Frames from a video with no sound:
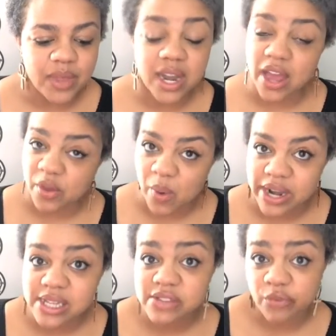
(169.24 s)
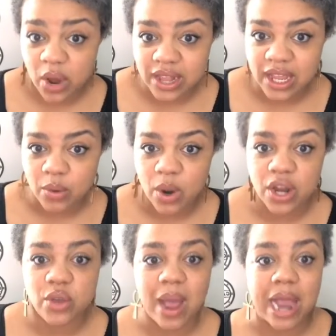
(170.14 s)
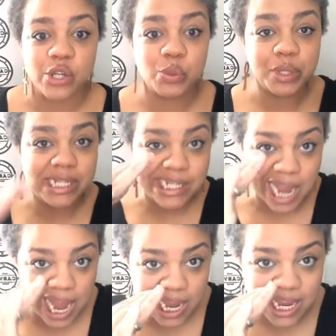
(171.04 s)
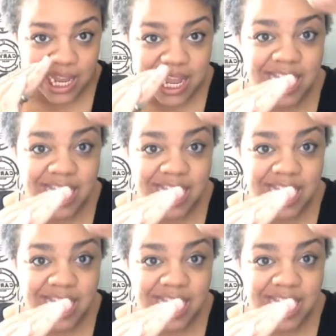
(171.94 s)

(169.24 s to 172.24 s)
Another one is foiling, where you actually take